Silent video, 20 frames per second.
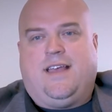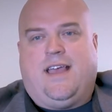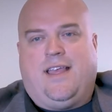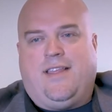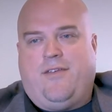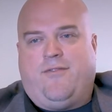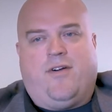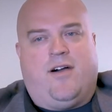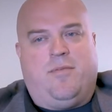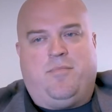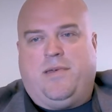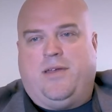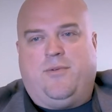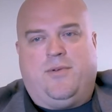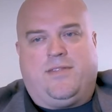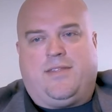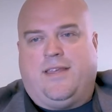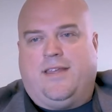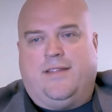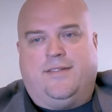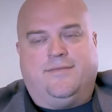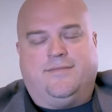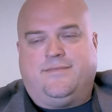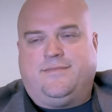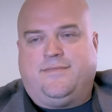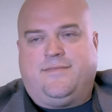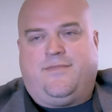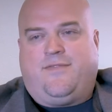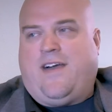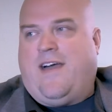and they've all been within
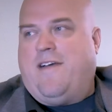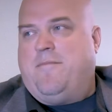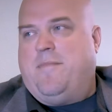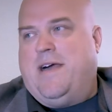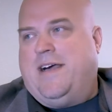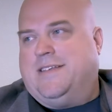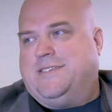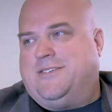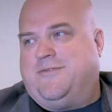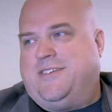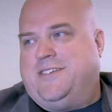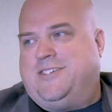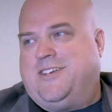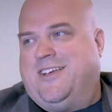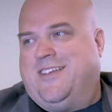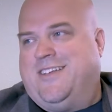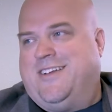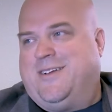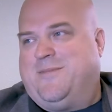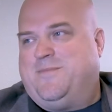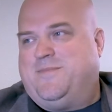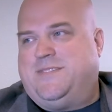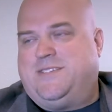five miles of each other.